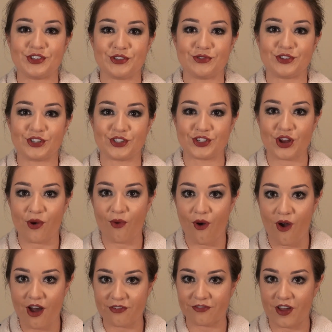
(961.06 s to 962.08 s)
do to show
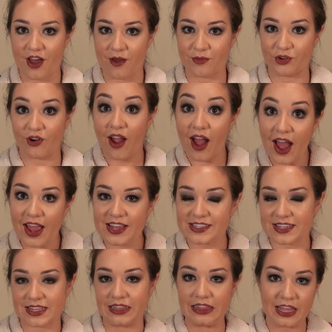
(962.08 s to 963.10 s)
off your
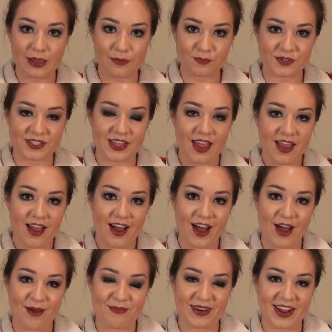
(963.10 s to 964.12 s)
eyes and lips
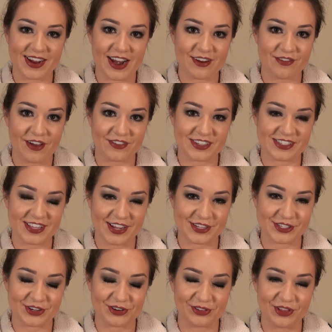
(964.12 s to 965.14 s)
and kind of have a
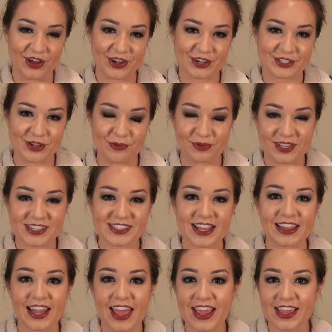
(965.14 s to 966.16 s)
sexier look. So please
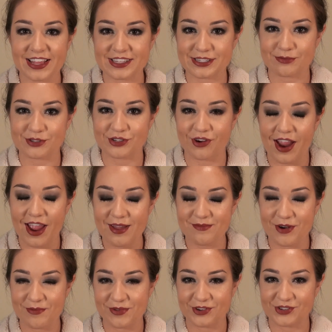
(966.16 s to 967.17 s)
like and
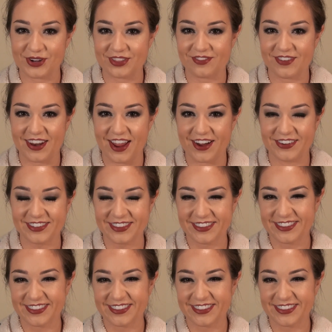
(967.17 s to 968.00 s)
subscribe. Hope you enjoyed the video.